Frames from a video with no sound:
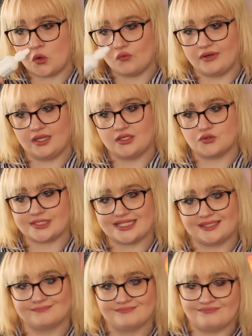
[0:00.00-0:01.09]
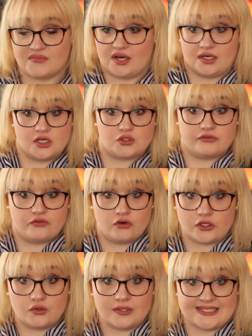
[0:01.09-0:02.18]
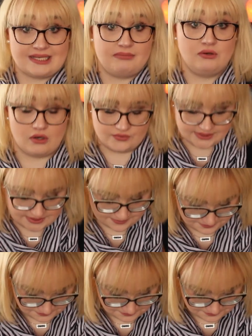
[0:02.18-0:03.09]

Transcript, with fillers: Real interesting. I'm not going to do it for you because that'd be gross.